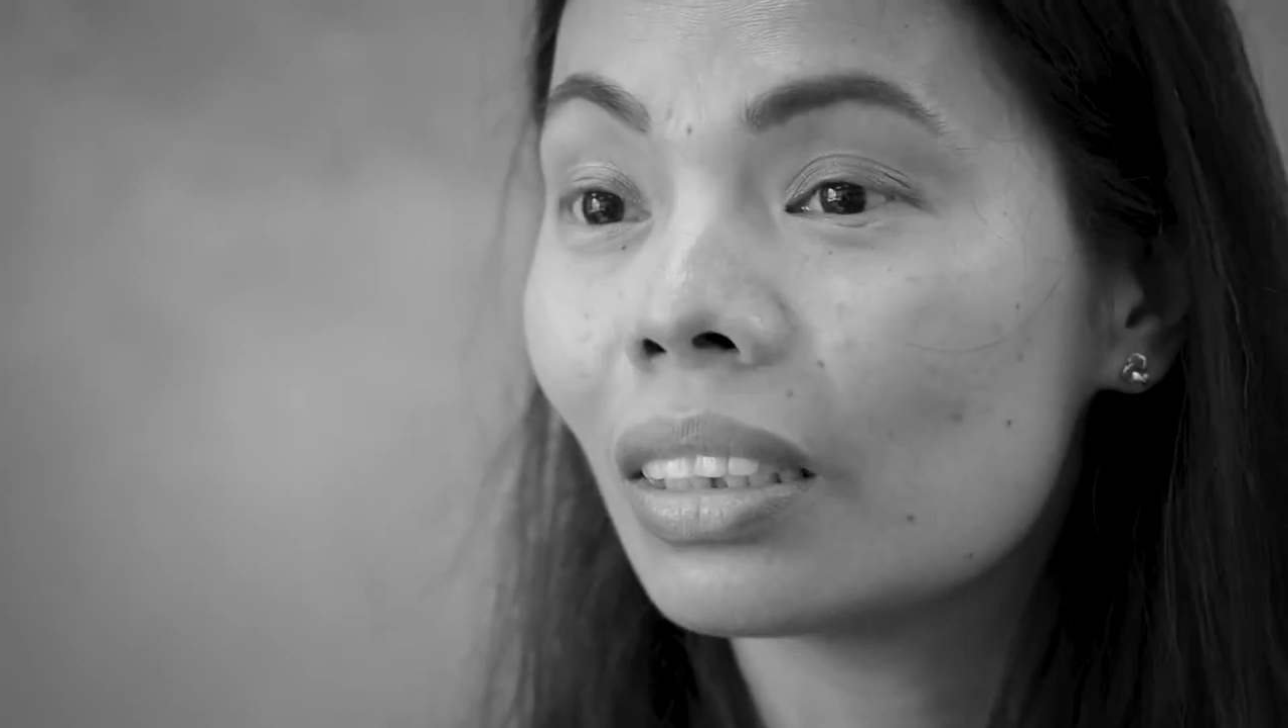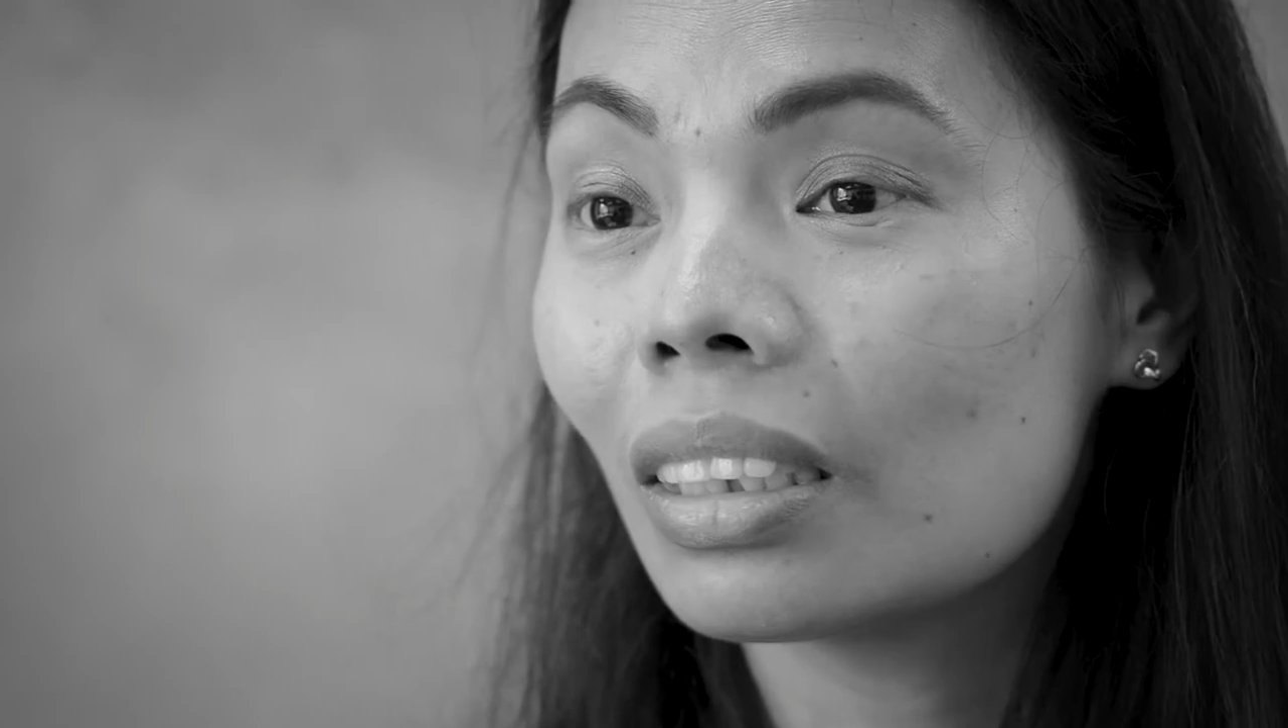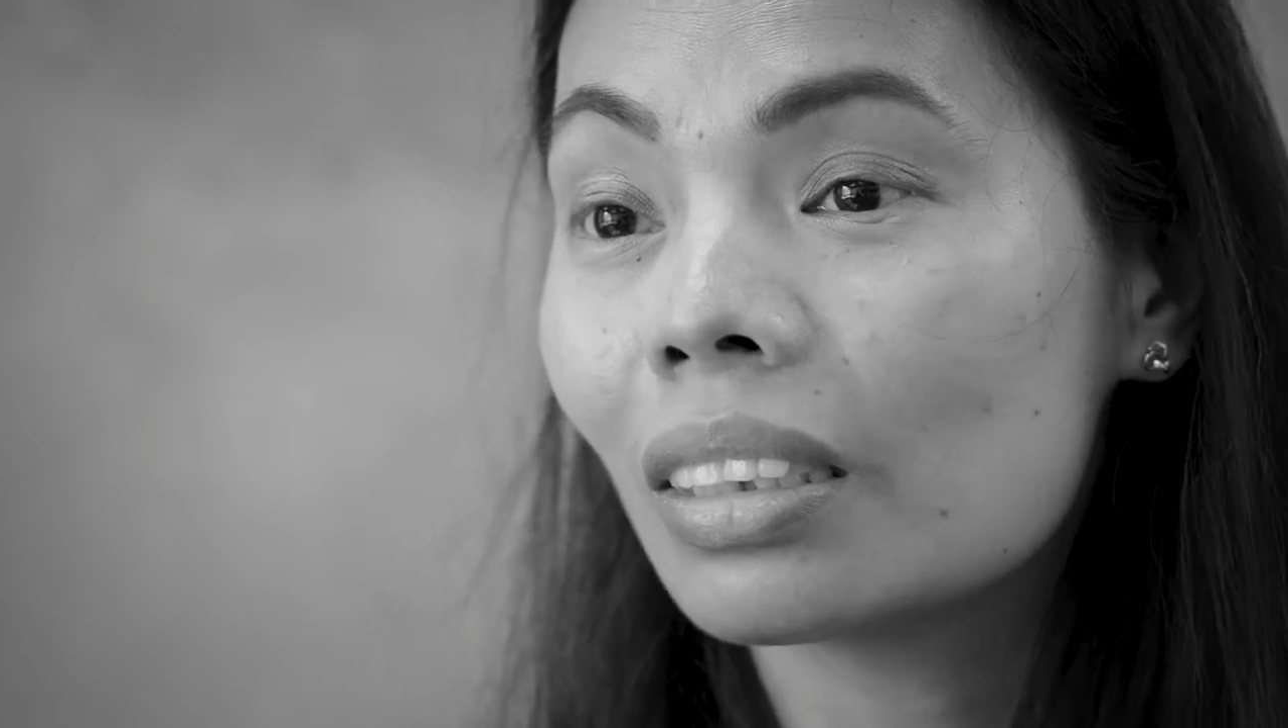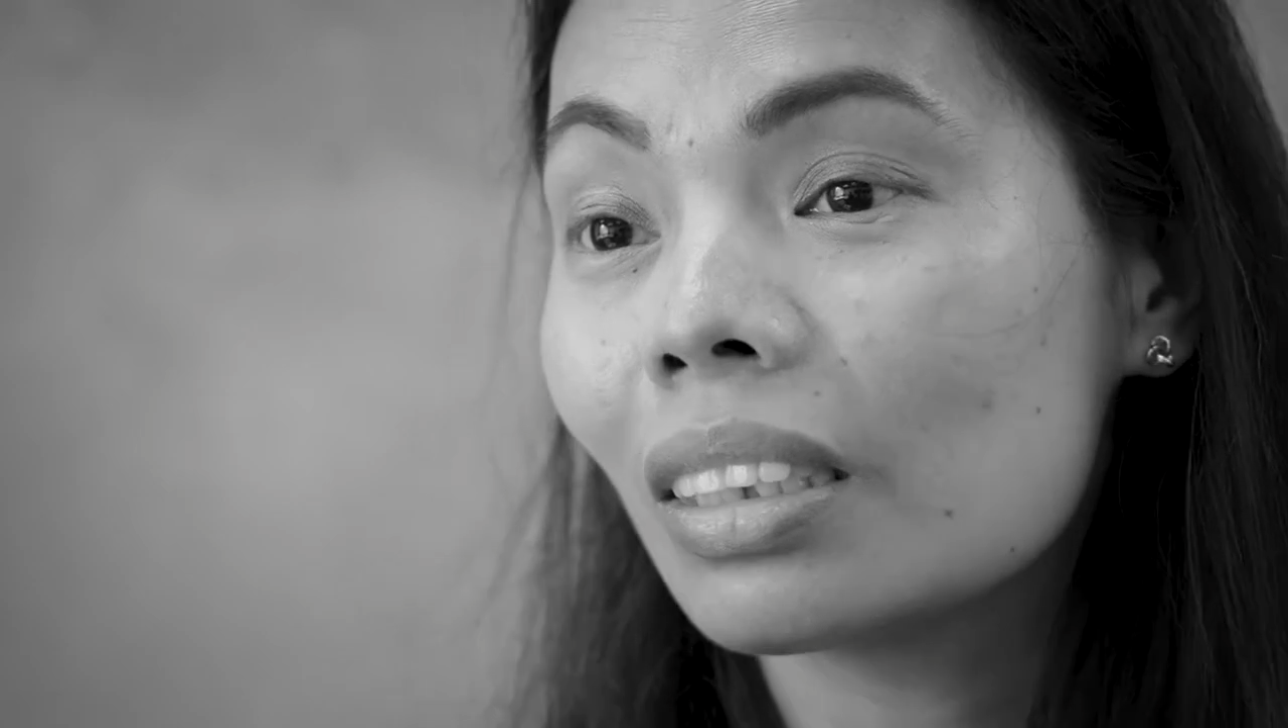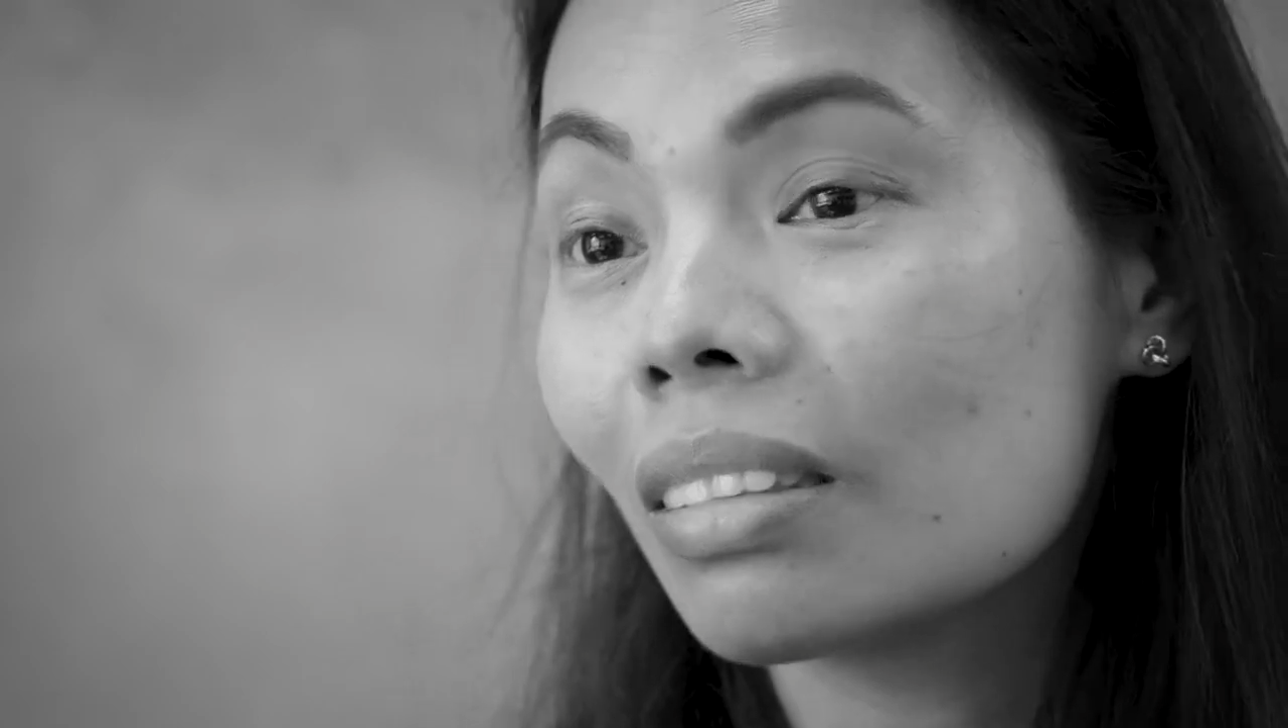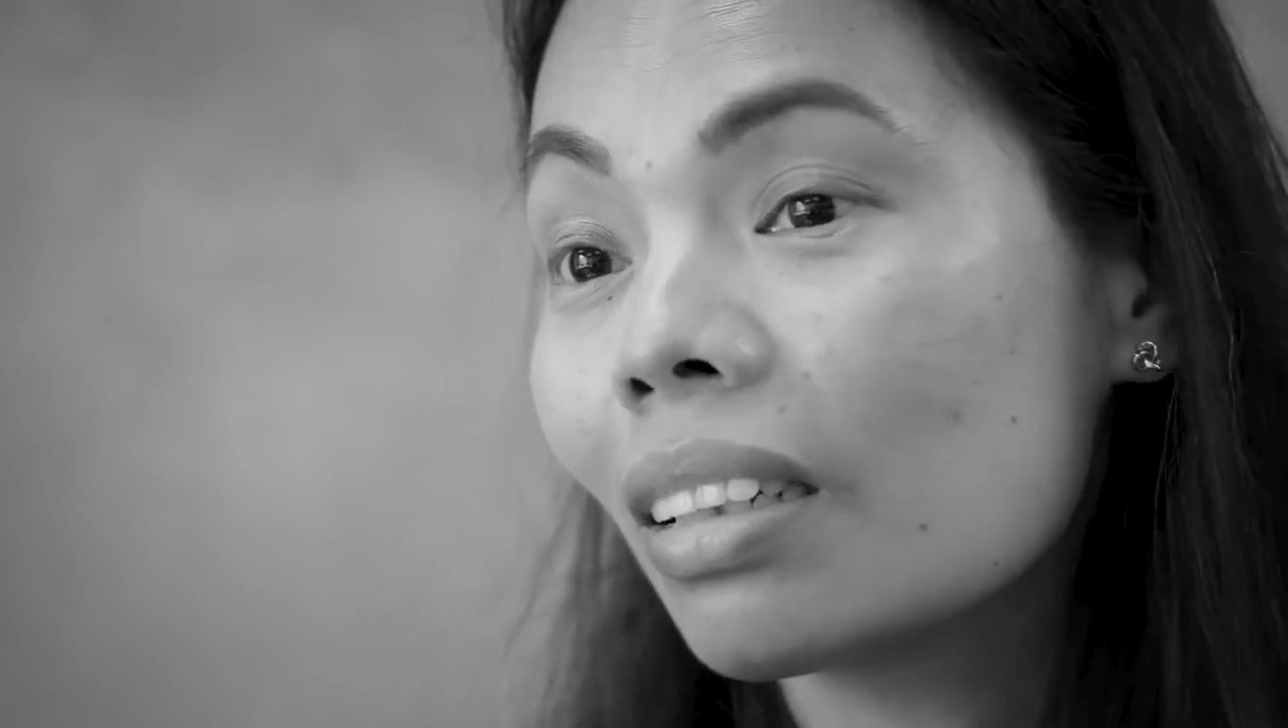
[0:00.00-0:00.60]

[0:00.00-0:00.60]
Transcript: eating